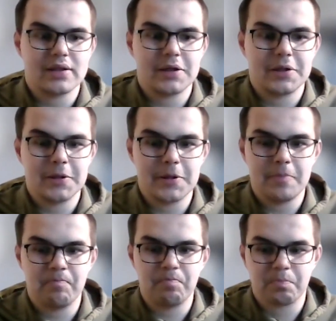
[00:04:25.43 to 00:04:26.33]
And
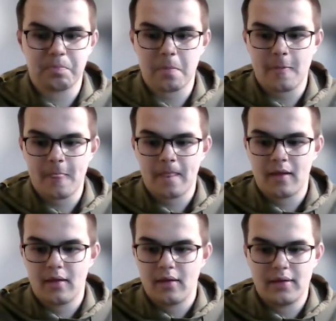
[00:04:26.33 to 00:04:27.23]

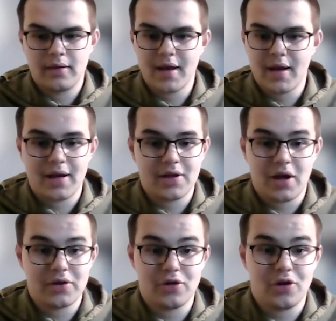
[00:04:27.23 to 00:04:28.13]

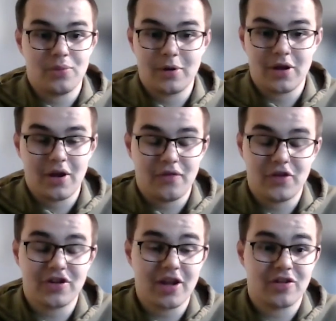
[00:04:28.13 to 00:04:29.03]
I don't know, but if
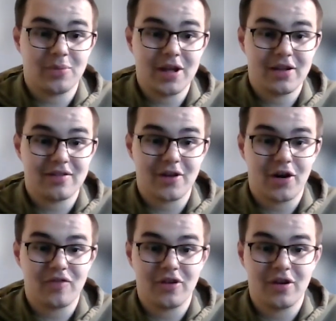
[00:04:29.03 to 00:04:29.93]
you said to me at the
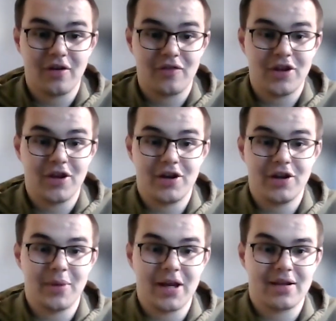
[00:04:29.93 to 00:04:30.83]
start of the year,
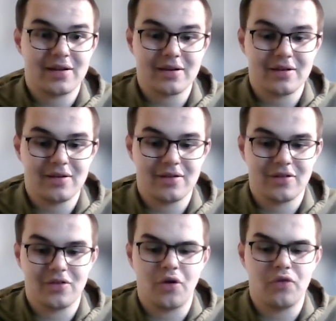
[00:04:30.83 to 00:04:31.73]

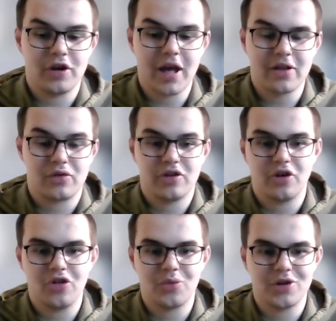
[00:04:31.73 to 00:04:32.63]
if you get the results,